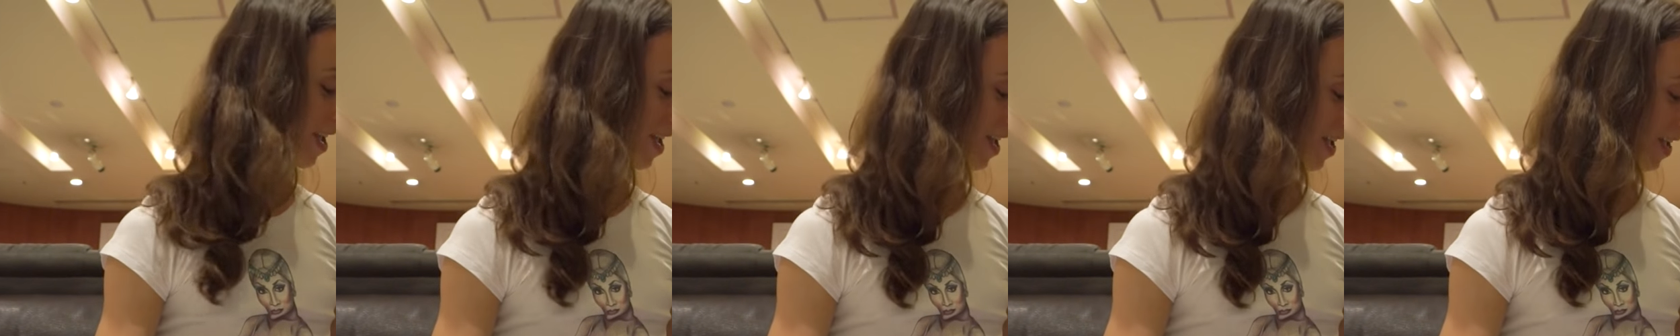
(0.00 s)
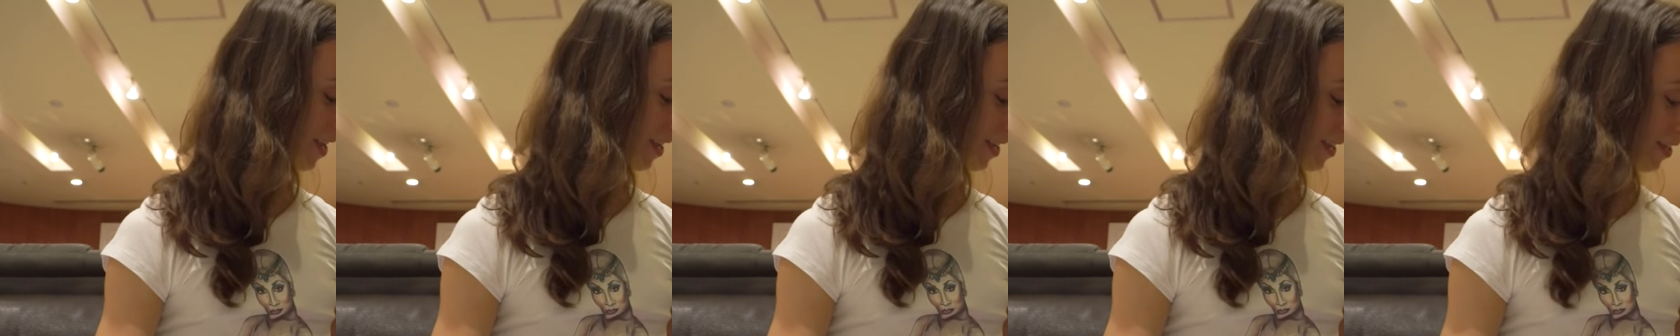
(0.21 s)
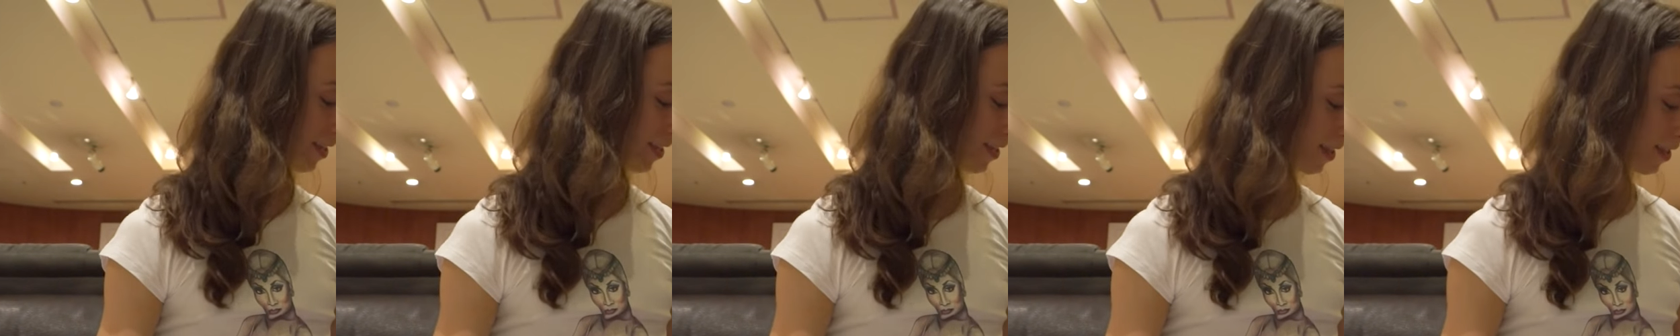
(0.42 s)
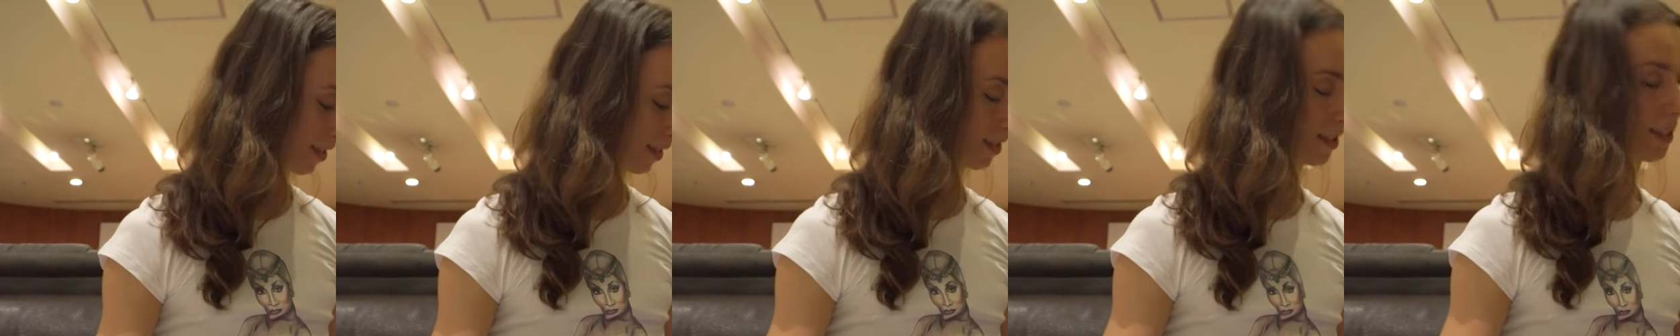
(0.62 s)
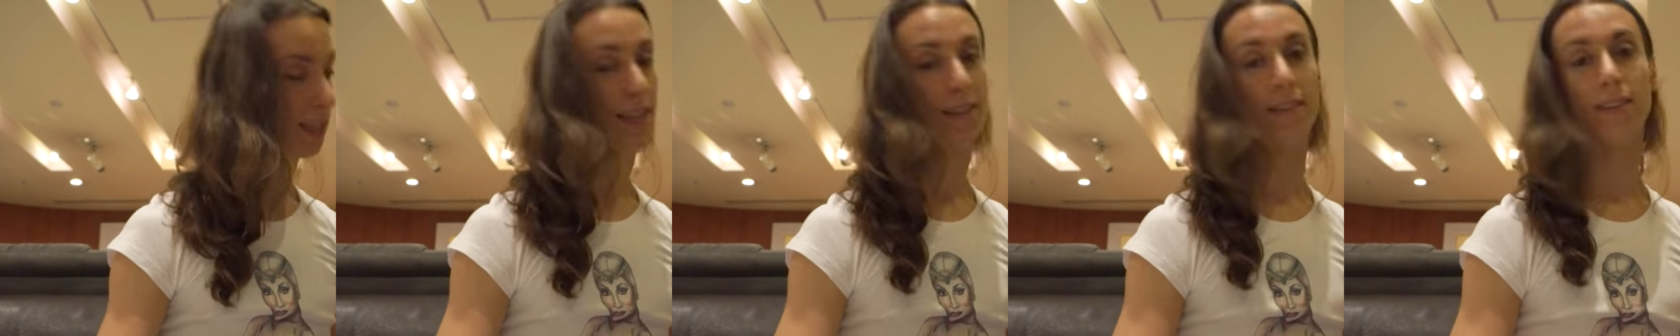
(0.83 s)
and
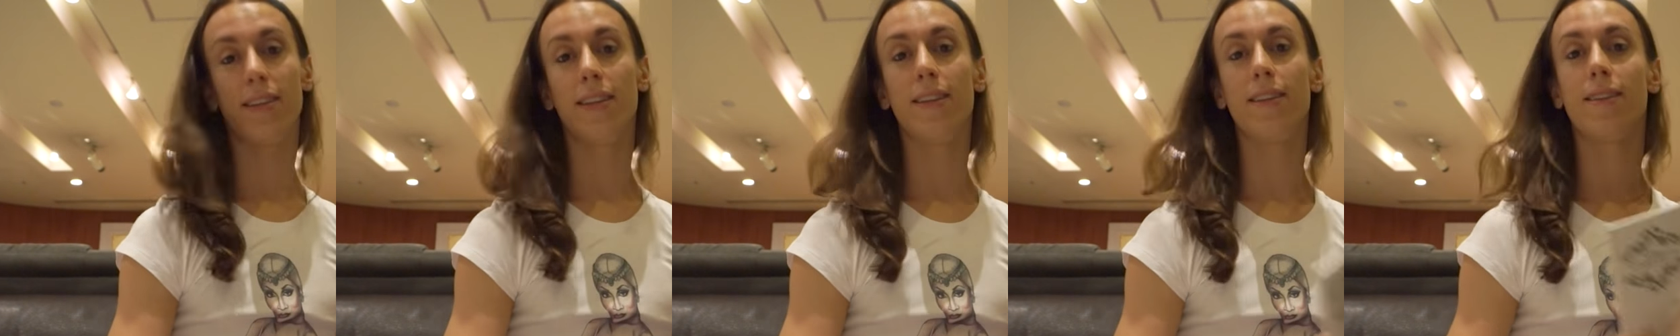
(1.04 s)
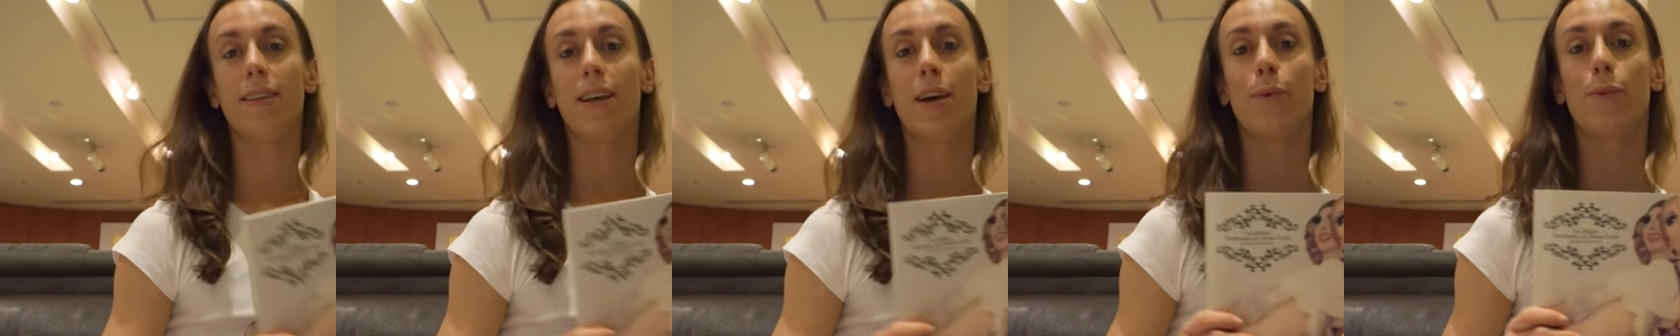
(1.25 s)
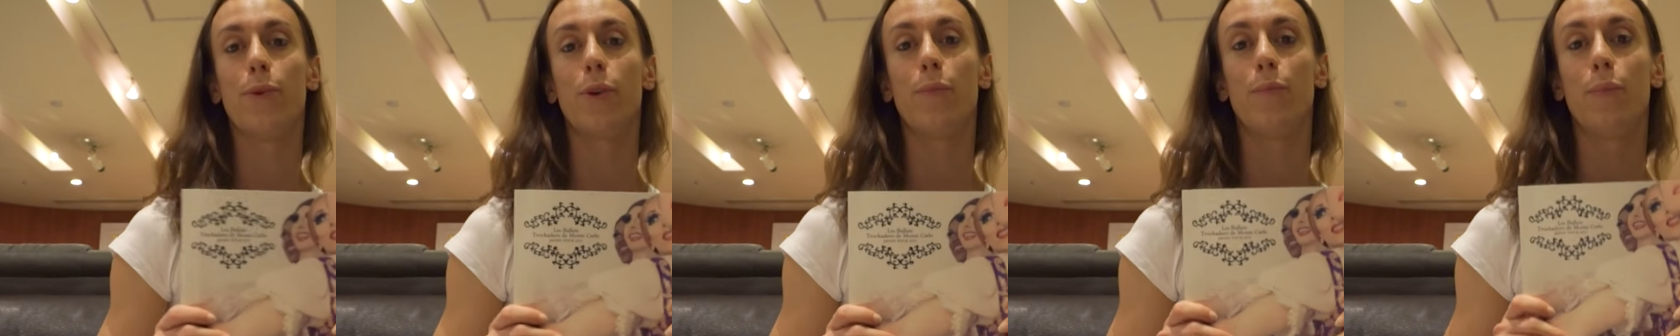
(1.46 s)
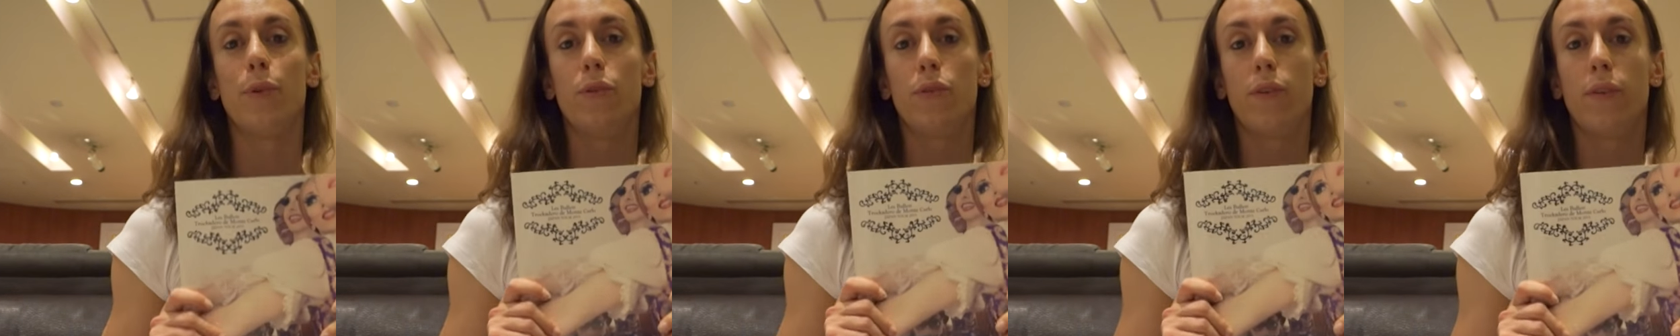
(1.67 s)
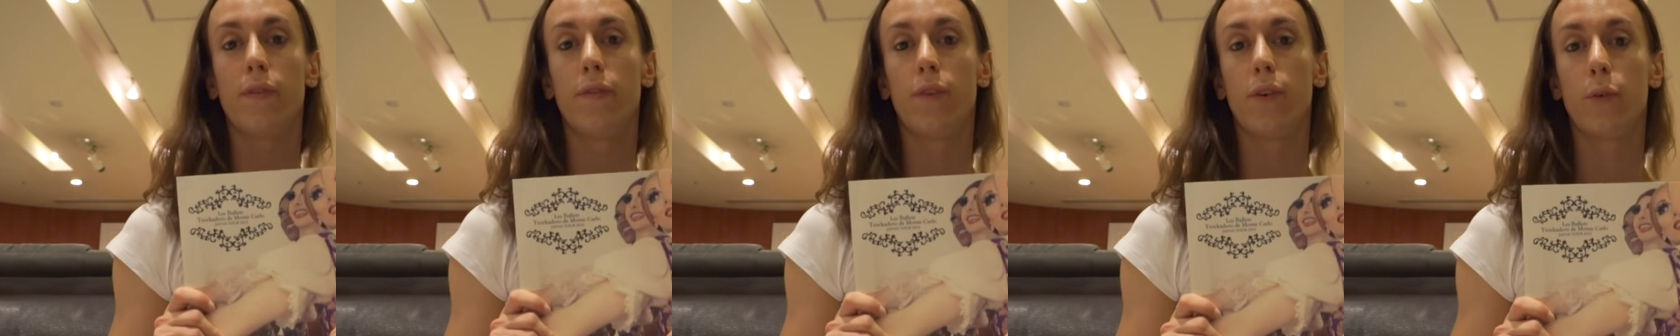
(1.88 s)
uh, this is our
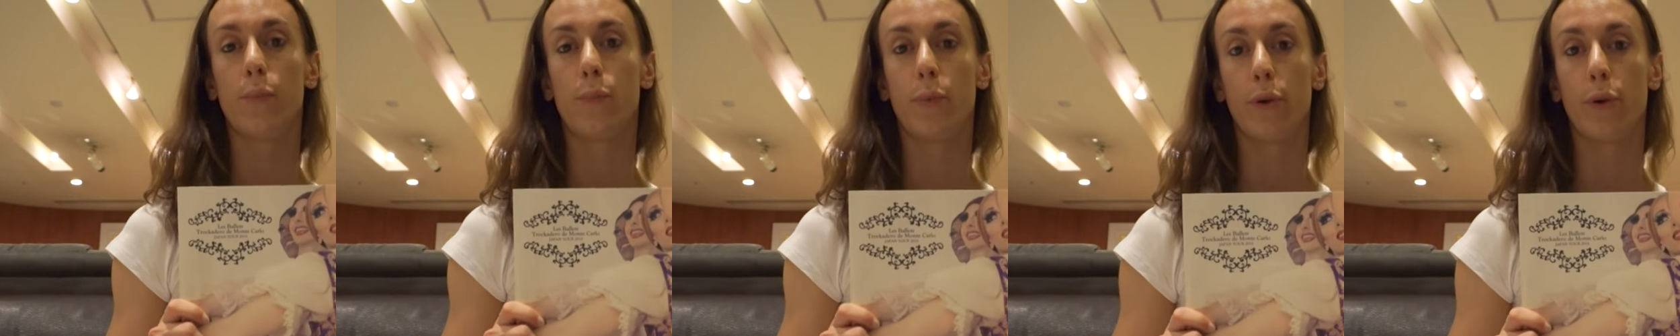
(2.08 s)
beautiful